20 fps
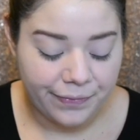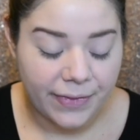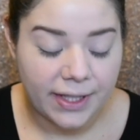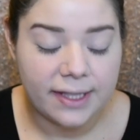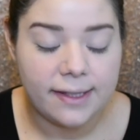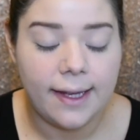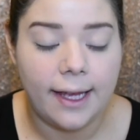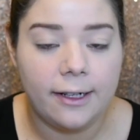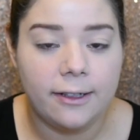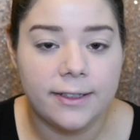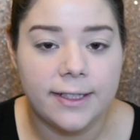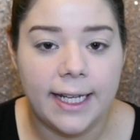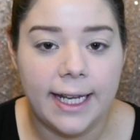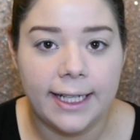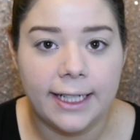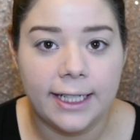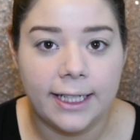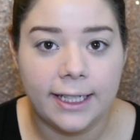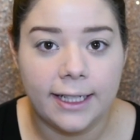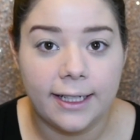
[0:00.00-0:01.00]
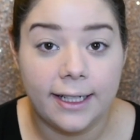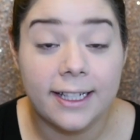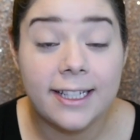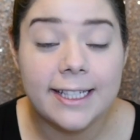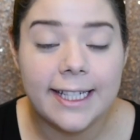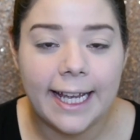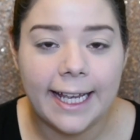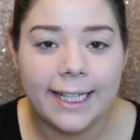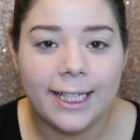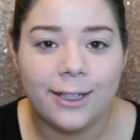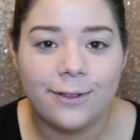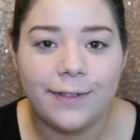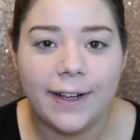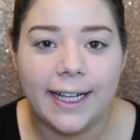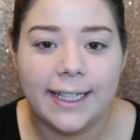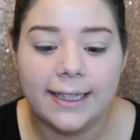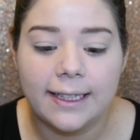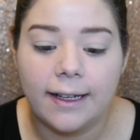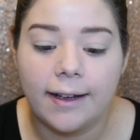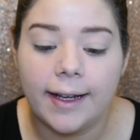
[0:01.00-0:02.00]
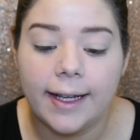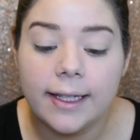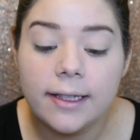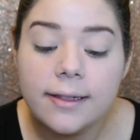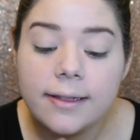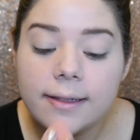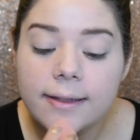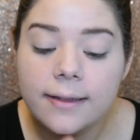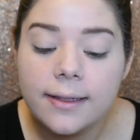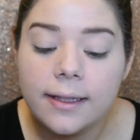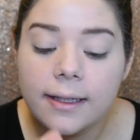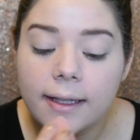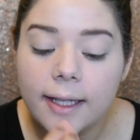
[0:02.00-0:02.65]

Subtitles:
settle into any fine lines.